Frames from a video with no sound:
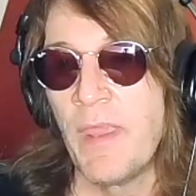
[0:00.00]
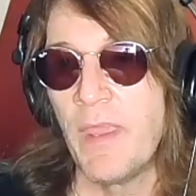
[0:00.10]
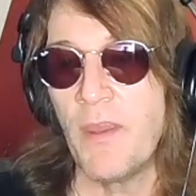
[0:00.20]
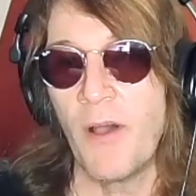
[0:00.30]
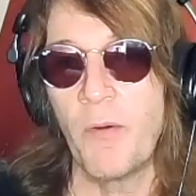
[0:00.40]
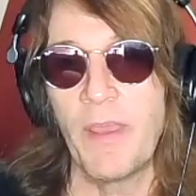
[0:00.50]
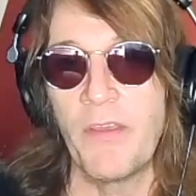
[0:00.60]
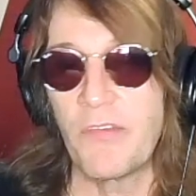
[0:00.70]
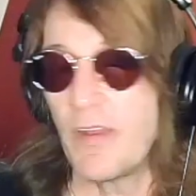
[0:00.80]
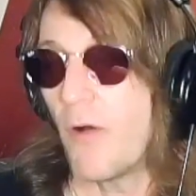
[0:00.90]

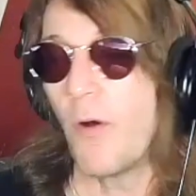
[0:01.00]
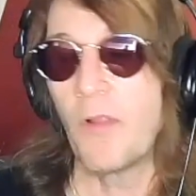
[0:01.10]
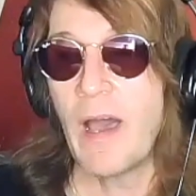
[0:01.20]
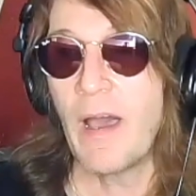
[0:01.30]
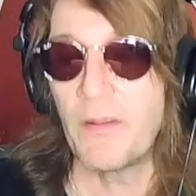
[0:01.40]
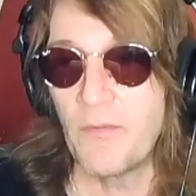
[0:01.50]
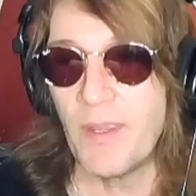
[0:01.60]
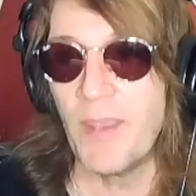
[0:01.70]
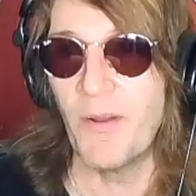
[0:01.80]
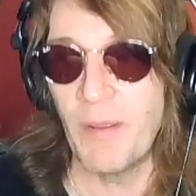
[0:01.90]
isn't a whole lot,
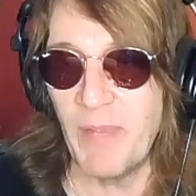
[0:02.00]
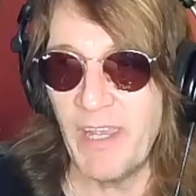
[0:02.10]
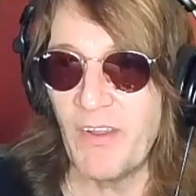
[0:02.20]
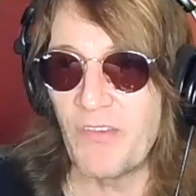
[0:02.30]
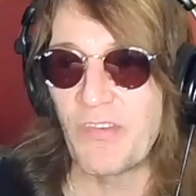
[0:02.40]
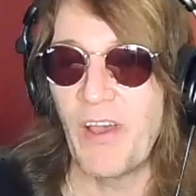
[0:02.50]
you know what I mean? And so